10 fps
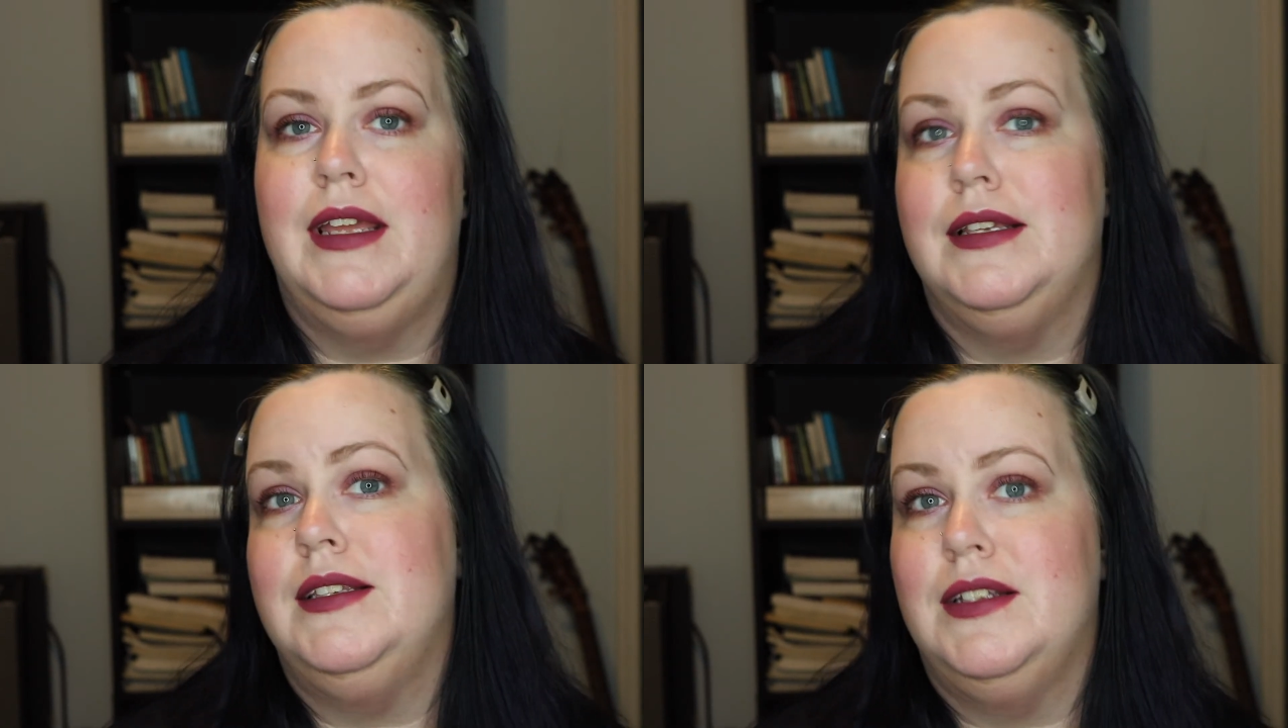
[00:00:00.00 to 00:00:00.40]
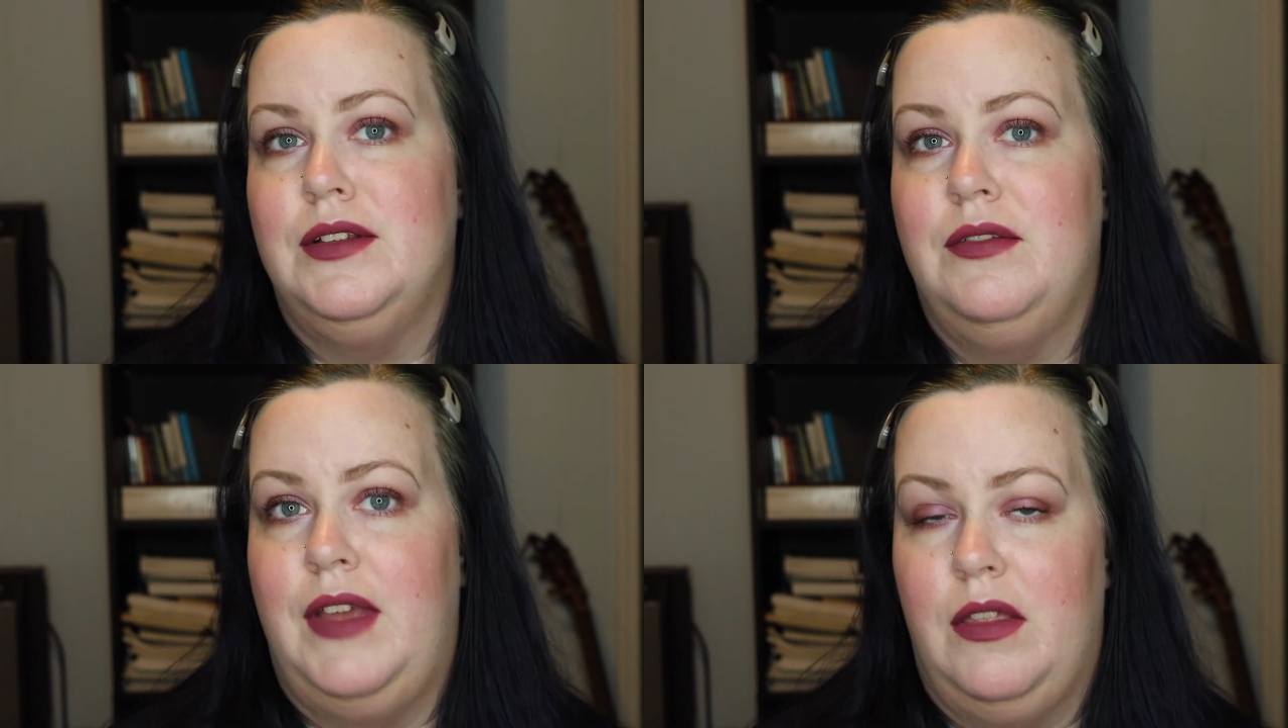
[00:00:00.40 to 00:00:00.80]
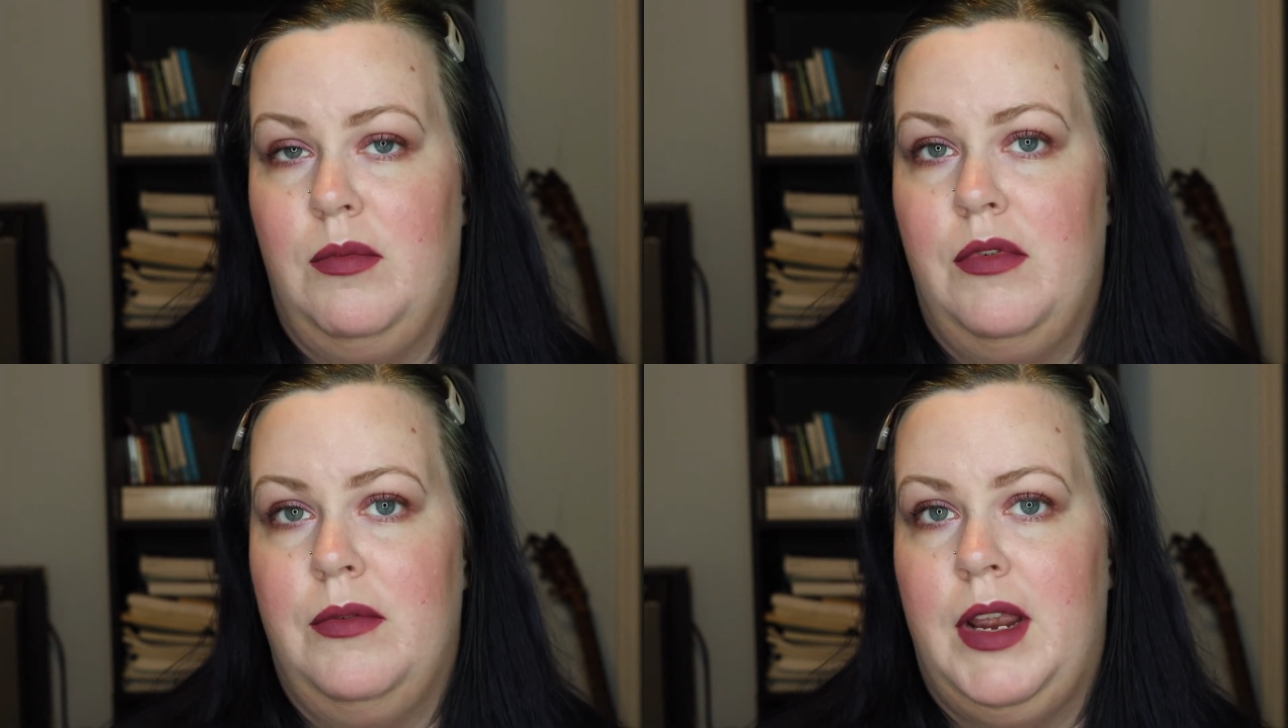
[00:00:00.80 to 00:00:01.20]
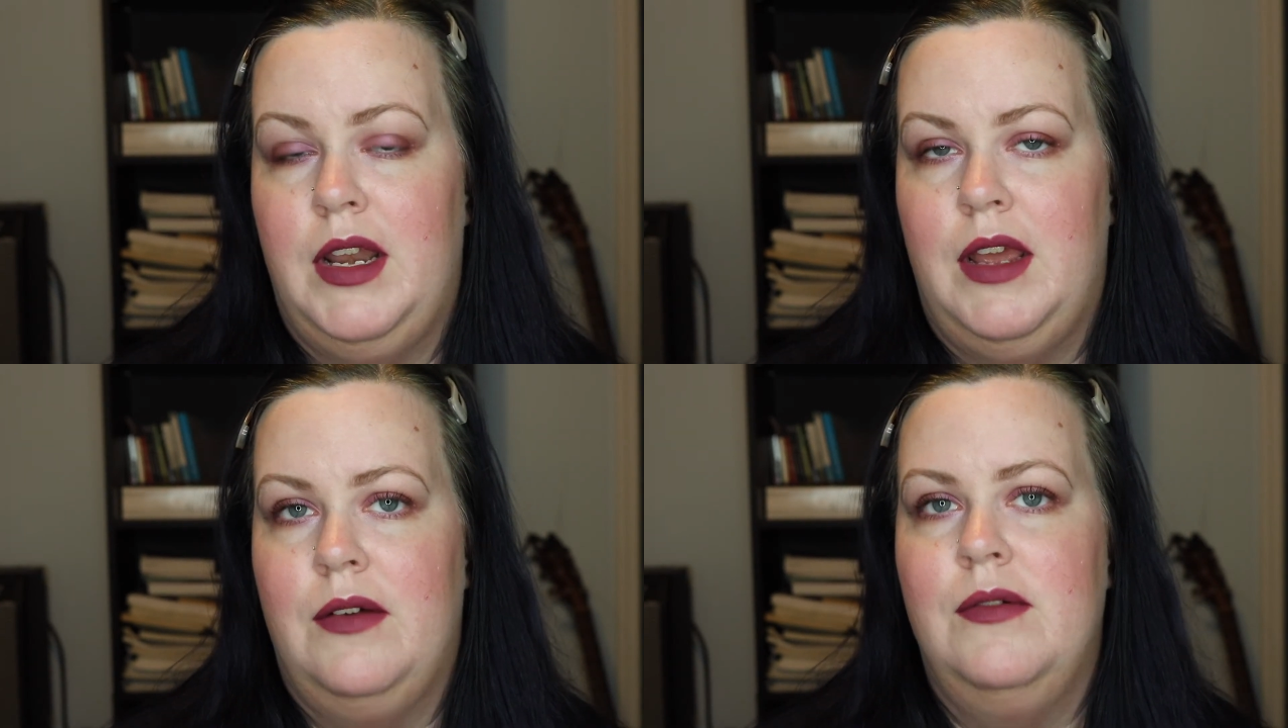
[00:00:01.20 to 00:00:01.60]
is still available right
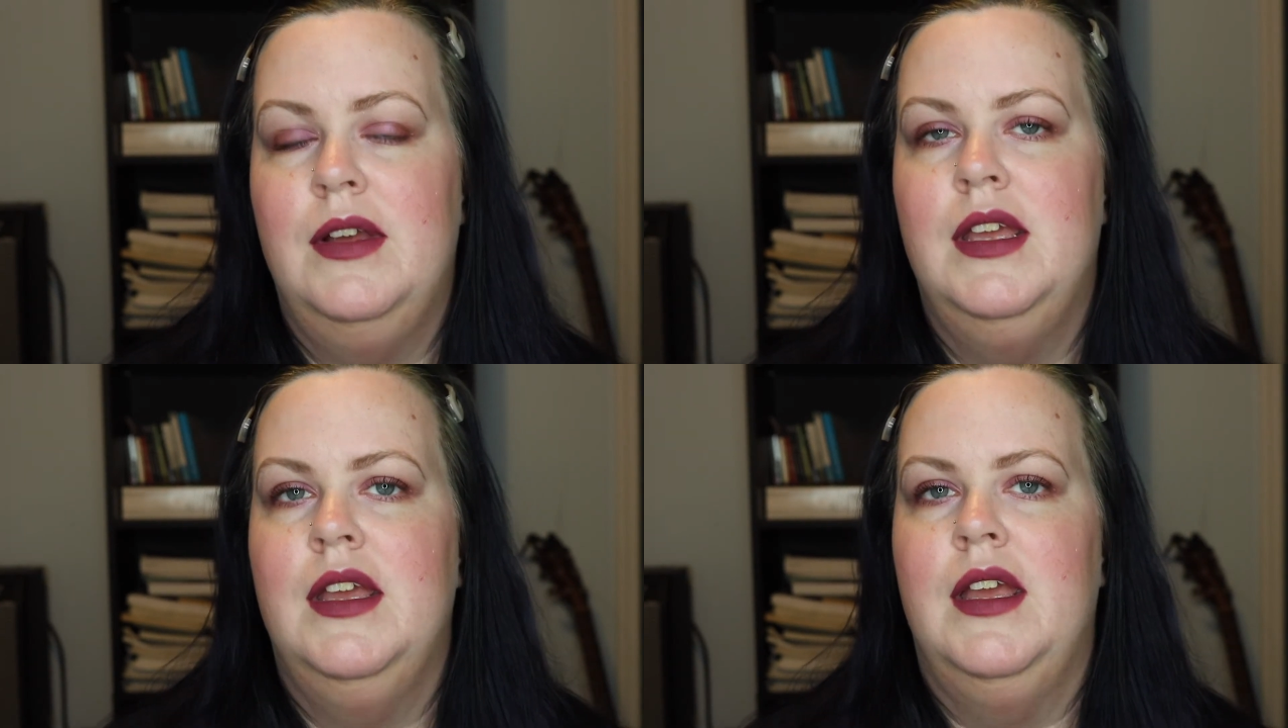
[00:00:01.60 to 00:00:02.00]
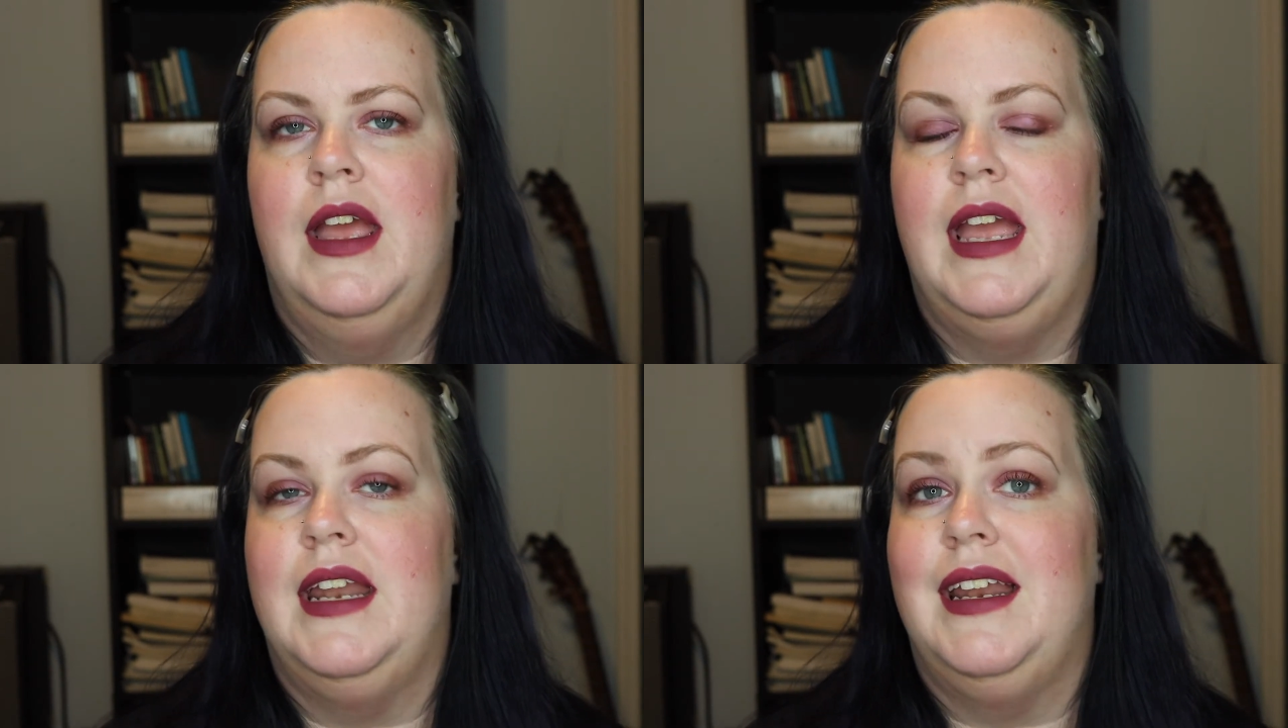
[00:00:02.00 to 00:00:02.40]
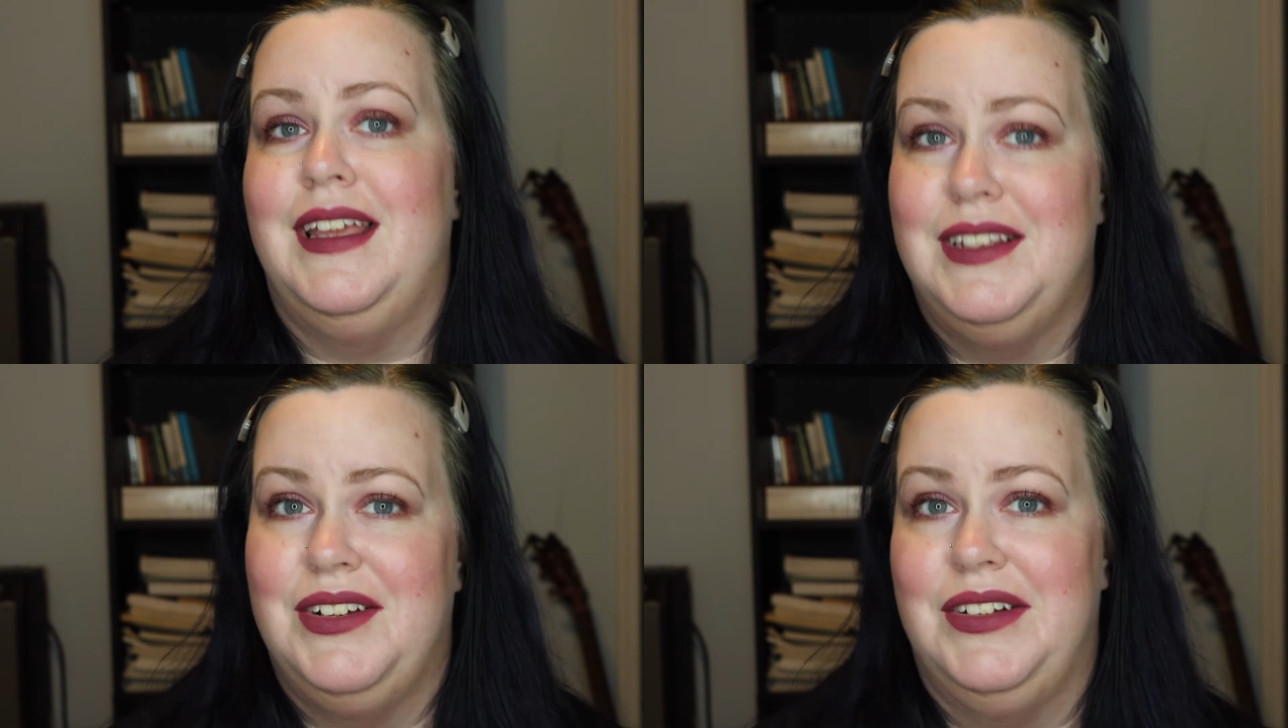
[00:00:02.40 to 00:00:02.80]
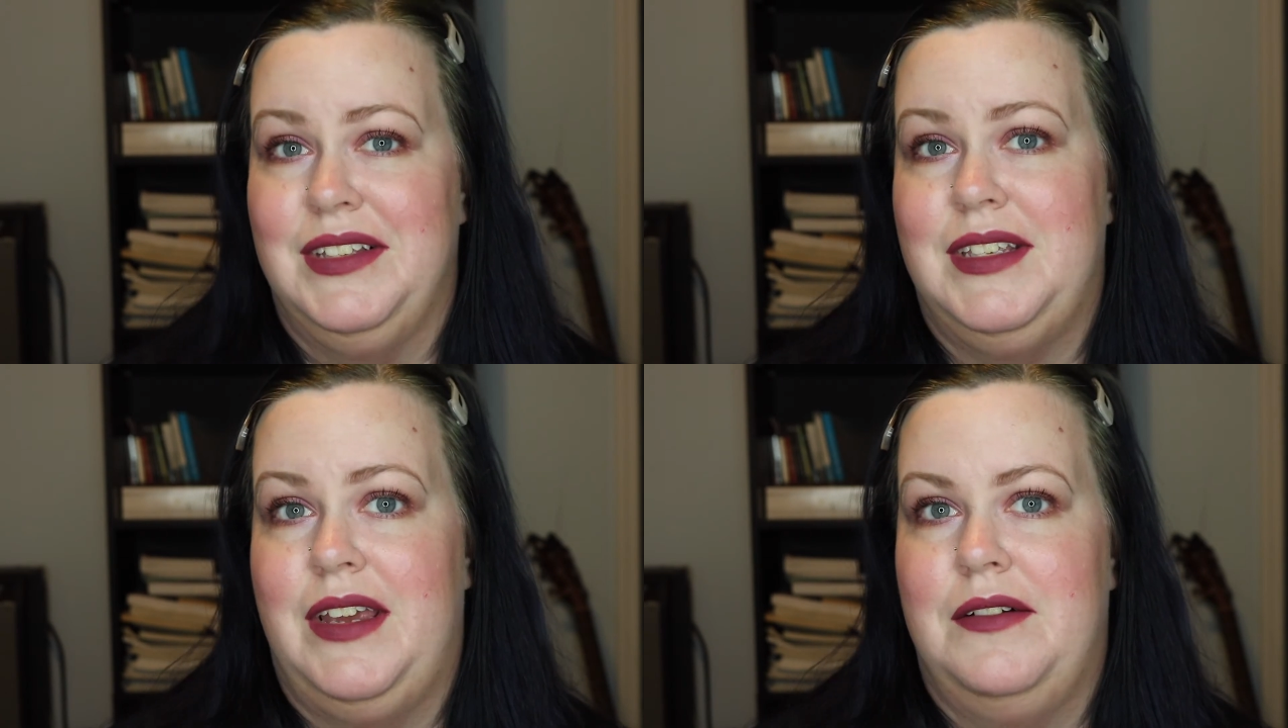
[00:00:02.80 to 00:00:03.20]
now, and it is on
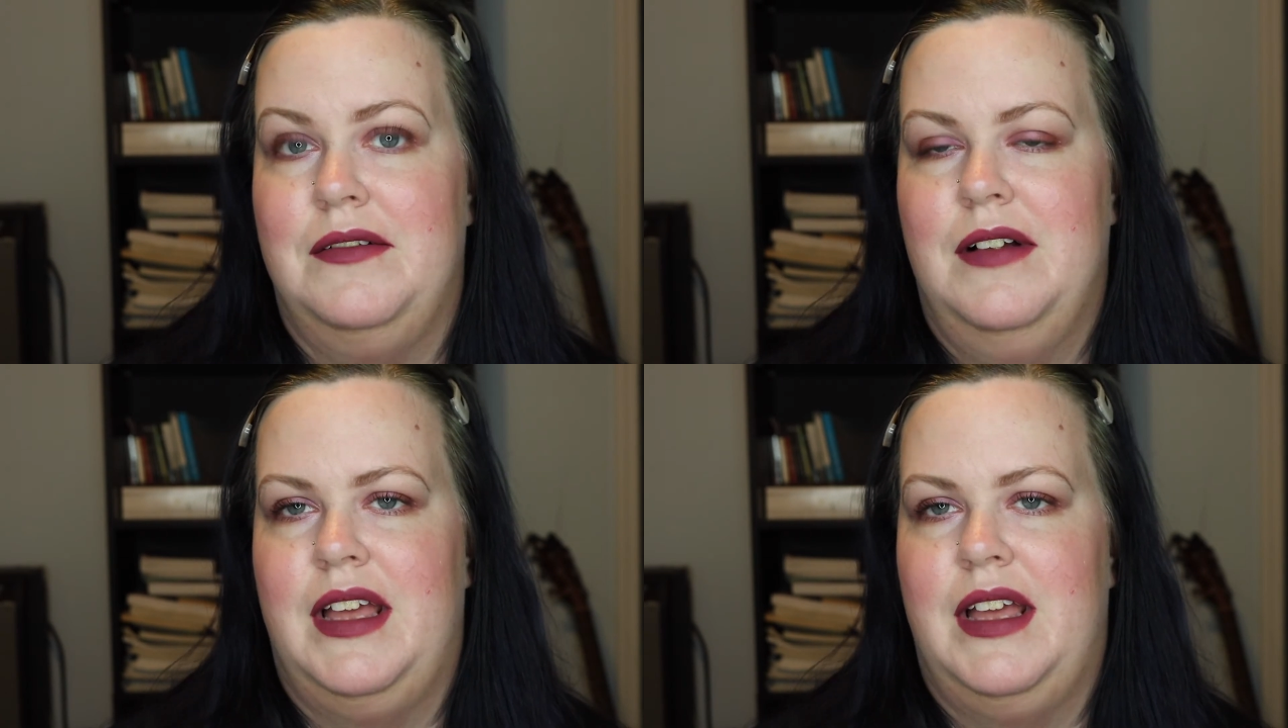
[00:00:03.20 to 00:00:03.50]
sale.